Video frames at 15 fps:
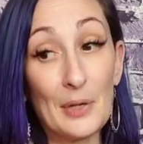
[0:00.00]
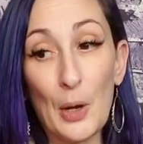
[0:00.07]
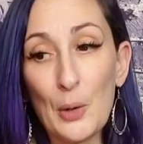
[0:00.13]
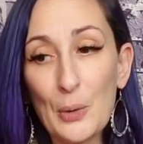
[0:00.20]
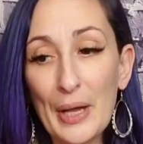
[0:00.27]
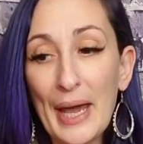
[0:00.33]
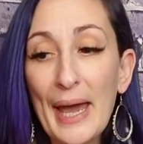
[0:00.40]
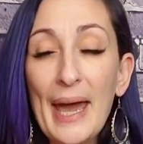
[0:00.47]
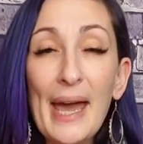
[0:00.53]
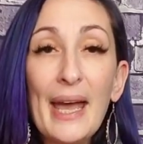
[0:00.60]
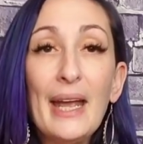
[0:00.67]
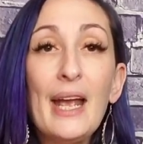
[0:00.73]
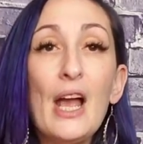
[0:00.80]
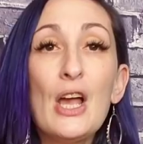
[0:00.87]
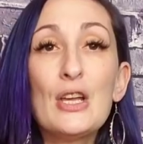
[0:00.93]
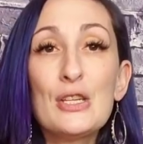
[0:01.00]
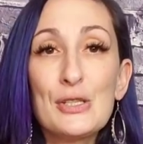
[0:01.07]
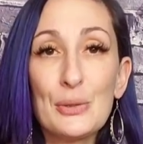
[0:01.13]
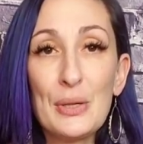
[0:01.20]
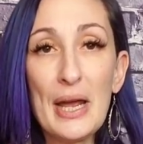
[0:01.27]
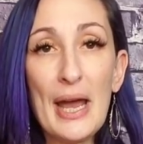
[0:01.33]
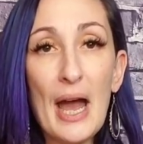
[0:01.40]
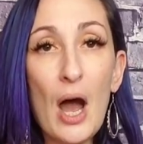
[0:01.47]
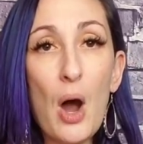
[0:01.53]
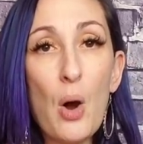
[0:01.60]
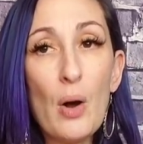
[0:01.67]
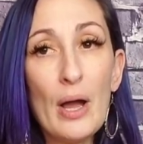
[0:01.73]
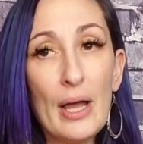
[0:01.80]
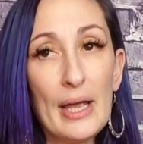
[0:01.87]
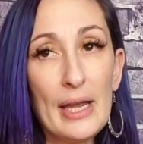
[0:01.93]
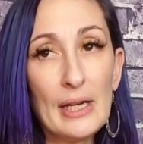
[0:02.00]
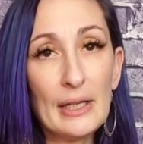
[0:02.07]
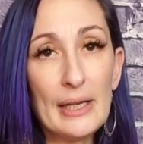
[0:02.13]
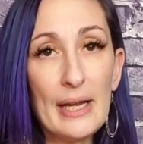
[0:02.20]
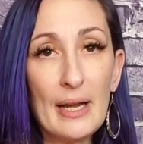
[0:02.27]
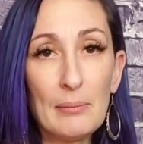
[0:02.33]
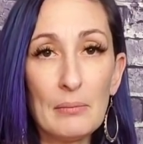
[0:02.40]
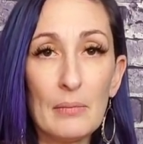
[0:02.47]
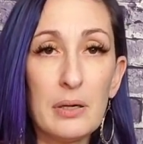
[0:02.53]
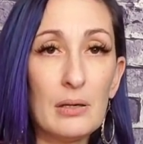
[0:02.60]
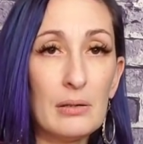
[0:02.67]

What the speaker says: Okay, so now here I am.